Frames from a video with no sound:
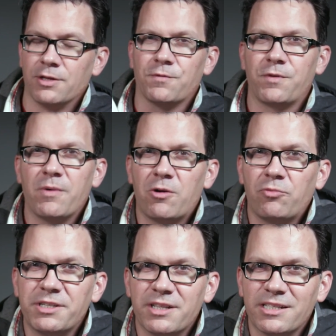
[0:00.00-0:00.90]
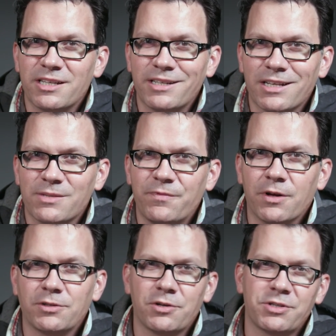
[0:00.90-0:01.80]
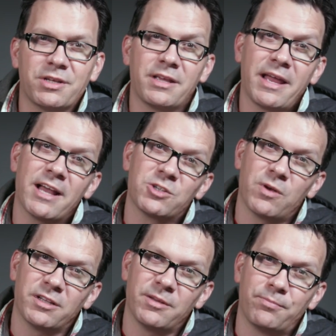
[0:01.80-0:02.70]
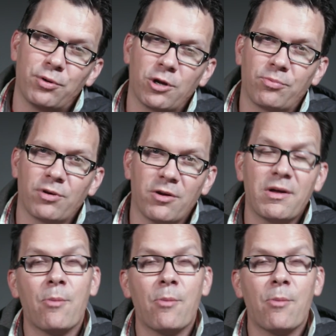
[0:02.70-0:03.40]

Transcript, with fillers: So Freewell recently sent out some filters, as well did Polar Pro.